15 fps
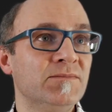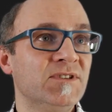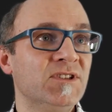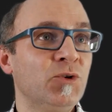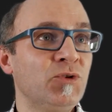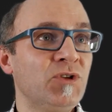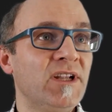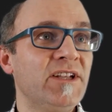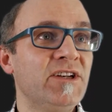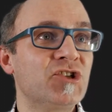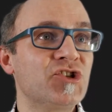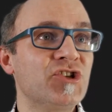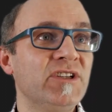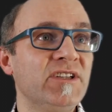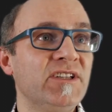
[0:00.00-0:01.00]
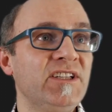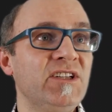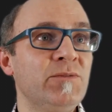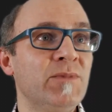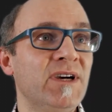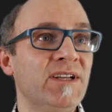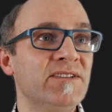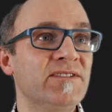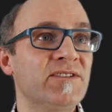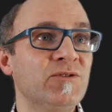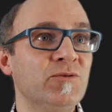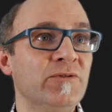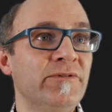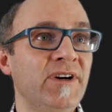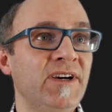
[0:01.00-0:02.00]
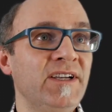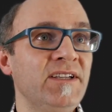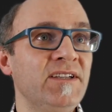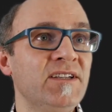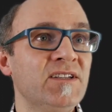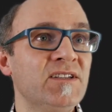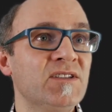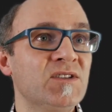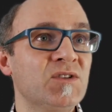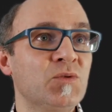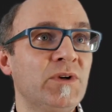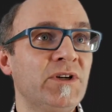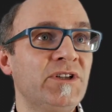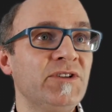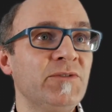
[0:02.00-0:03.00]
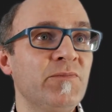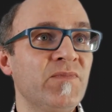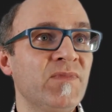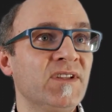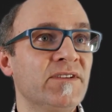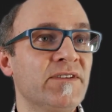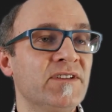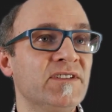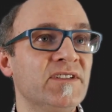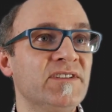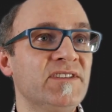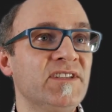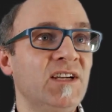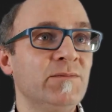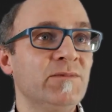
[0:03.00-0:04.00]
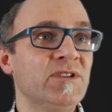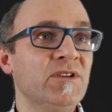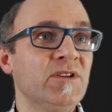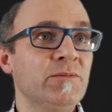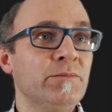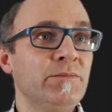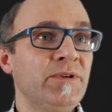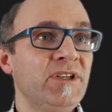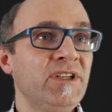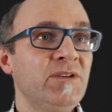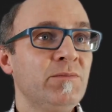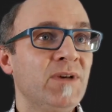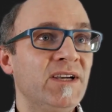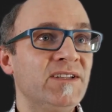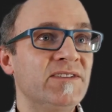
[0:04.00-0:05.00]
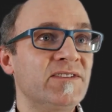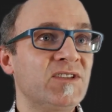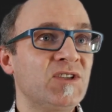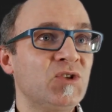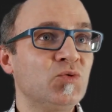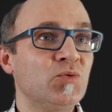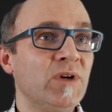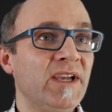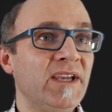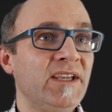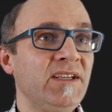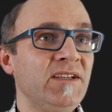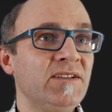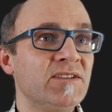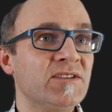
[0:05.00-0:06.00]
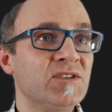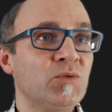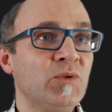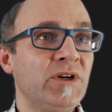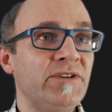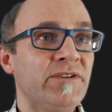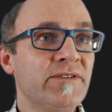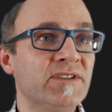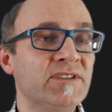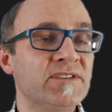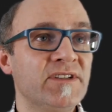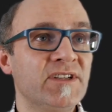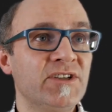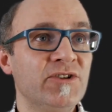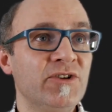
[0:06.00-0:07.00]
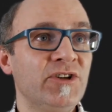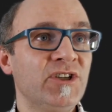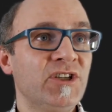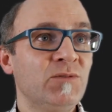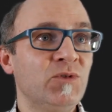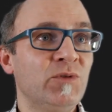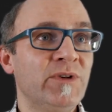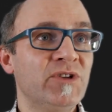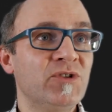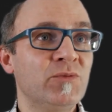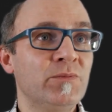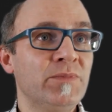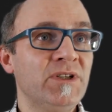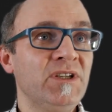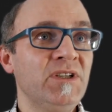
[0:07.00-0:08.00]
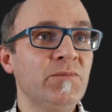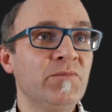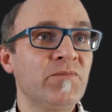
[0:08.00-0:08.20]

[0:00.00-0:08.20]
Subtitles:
total energy E minus q phi squared. This is times P minus qa squared. This is the canonical momentum P.